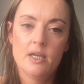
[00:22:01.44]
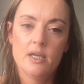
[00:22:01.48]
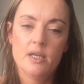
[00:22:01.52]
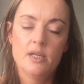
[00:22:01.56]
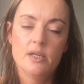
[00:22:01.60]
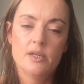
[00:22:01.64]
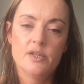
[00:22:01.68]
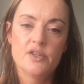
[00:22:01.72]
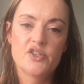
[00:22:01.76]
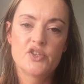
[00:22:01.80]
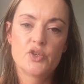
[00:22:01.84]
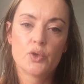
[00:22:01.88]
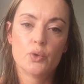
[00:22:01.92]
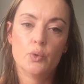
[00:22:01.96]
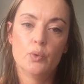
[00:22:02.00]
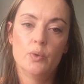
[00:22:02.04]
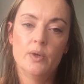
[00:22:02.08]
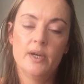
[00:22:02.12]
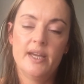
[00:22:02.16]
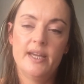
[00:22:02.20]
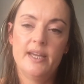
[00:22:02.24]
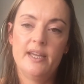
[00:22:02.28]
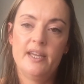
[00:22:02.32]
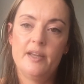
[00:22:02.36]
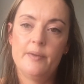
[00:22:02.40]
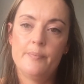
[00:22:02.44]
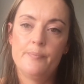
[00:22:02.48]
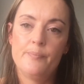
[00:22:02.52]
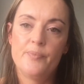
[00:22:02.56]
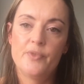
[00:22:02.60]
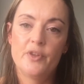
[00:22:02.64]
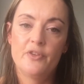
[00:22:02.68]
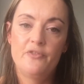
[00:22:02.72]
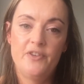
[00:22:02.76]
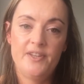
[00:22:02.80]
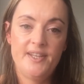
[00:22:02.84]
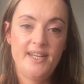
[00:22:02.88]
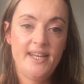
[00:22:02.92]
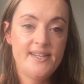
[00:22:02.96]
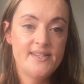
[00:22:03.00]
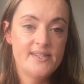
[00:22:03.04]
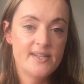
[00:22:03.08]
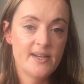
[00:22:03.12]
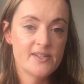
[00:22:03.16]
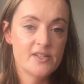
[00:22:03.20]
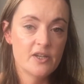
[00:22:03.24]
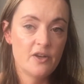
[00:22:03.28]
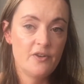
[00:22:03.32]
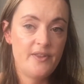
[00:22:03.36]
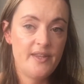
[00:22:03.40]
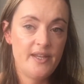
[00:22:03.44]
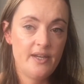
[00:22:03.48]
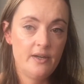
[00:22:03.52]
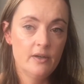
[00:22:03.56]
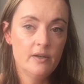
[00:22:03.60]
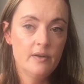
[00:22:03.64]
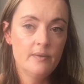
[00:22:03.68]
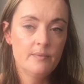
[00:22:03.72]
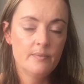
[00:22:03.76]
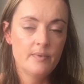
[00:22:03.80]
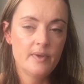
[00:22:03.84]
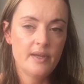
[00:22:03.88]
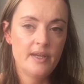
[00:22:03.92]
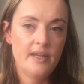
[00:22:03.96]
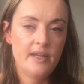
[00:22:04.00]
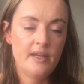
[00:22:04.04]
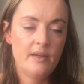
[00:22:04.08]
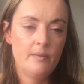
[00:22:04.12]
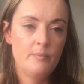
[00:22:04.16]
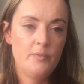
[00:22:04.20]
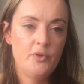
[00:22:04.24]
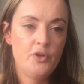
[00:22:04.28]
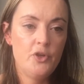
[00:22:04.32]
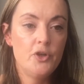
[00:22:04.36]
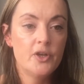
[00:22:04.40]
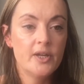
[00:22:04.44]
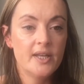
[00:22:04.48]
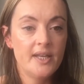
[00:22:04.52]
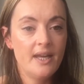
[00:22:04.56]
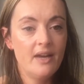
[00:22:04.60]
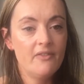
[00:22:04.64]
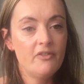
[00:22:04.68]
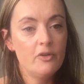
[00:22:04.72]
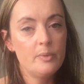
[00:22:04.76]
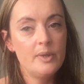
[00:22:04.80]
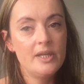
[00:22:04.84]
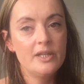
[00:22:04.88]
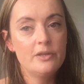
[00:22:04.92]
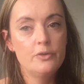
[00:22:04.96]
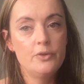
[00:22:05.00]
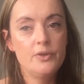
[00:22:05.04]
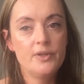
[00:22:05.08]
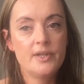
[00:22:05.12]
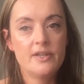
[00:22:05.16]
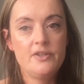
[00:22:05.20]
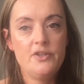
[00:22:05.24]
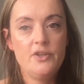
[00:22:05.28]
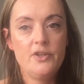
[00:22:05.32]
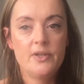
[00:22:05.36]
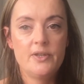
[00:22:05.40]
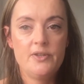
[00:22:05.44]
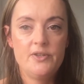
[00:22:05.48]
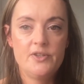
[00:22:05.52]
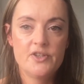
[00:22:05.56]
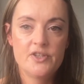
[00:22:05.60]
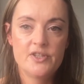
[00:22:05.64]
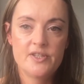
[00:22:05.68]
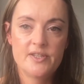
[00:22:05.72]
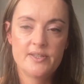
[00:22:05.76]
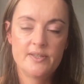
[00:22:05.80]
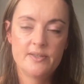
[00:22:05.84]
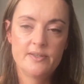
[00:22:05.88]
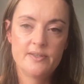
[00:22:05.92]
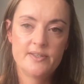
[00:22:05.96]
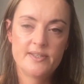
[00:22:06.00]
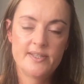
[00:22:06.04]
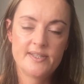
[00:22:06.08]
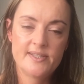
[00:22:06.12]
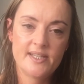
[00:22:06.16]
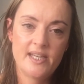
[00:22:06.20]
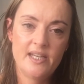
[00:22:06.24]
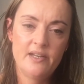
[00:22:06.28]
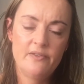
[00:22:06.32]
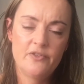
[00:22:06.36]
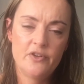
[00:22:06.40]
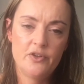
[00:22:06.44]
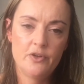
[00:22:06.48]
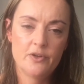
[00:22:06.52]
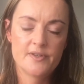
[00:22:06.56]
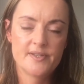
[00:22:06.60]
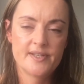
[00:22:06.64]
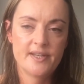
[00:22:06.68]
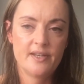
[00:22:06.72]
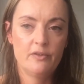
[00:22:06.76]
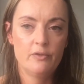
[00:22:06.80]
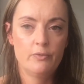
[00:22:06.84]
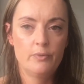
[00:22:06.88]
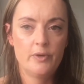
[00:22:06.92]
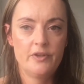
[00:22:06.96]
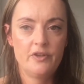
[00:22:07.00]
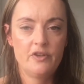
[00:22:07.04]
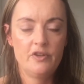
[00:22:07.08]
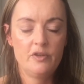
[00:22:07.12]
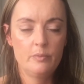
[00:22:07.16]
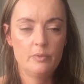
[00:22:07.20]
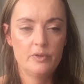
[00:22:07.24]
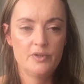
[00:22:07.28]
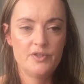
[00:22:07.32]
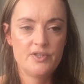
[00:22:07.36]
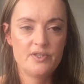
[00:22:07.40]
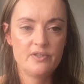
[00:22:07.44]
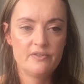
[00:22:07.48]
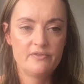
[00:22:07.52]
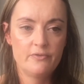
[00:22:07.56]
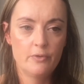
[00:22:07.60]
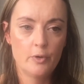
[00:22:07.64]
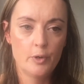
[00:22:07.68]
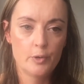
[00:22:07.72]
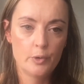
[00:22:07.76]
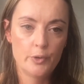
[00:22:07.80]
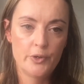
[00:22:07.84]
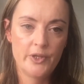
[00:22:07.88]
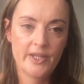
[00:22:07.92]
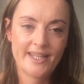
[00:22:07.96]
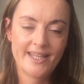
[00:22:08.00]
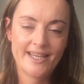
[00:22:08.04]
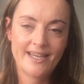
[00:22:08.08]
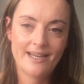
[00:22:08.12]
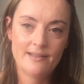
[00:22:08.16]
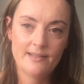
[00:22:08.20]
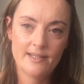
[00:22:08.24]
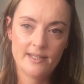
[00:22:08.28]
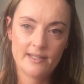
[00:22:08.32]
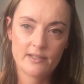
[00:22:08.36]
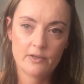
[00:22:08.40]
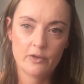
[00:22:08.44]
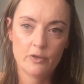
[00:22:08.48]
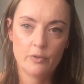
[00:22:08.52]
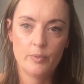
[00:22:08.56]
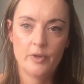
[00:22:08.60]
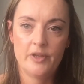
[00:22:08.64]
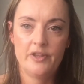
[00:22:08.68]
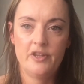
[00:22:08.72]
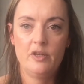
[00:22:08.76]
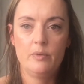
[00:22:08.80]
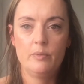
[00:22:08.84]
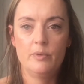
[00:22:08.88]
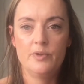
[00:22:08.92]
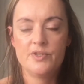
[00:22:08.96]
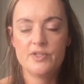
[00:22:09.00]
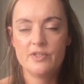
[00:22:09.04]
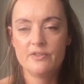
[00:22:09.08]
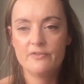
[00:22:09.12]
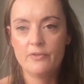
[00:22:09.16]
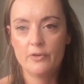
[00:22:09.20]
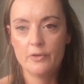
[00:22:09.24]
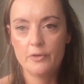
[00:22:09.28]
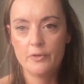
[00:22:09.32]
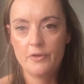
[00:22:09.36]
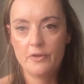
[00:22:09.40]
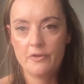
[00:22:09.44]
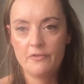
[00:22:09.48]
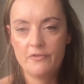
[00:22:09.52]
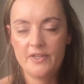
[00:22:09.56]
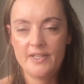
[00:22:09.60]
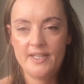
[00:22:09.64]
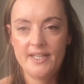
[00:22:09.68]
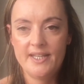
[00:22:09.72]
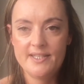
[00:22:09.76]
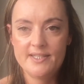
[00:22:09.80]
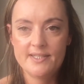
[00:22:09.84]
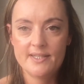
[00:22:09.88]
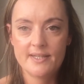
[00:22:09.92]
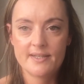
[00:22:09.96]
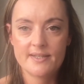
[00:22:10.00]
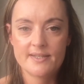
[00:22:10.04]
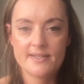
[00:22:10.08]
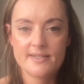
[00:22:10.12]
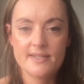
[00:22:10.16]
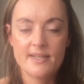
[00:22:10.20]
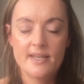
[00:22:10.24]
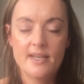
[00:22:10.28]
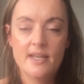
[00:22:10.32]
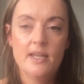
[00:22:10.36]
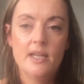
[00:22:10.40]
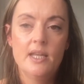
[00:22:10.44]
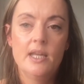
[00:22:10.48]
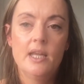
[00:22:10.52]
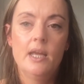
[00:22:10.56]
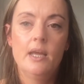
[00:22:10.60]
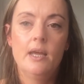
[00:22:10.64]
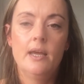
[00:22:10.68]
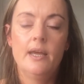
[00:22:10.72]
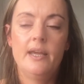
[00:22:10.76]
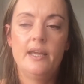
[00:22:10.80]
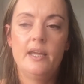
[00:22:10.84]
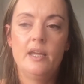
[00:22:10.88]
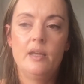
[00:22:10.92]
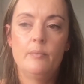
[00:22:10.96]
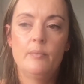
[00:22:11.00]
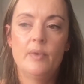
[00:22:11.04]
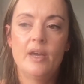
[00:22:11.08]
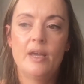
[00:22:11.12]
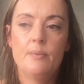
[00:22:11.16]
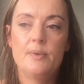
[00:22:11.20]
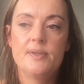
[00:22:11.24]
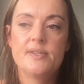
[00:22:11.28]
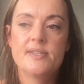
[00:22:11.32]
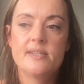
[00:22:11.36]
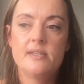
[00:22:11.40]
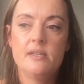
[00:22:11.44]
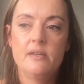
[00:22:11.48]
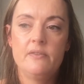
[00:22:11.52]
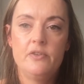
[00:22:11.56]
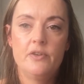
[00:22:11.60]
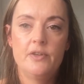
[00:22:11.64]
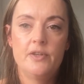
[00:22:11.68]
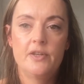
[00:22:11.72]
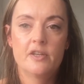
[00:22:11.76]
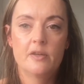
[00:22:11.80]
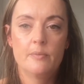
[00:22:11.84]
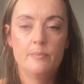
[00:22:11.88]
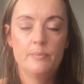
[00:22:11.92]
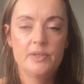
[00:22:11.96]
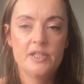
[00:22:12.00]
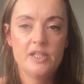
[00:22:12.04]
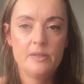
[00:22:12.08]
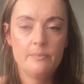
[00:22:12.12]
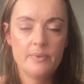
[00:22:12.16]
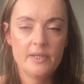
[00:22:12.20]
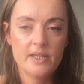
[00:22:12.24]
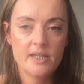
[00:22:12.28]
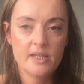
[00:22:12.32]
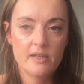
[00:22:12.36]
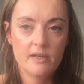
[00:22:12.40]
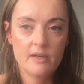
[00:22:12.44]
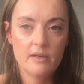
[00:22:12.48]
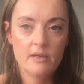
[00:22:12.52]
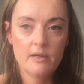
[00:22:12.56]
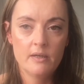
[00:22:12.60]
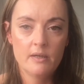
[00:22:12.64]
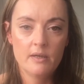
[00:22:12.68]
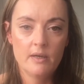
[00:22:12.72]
So the phonetics are there. You can have a wee look and you can just decide for yourself whether you want to follow the Gaelic or whether you want to follow the phonetics. I would say if you're a complete beginner,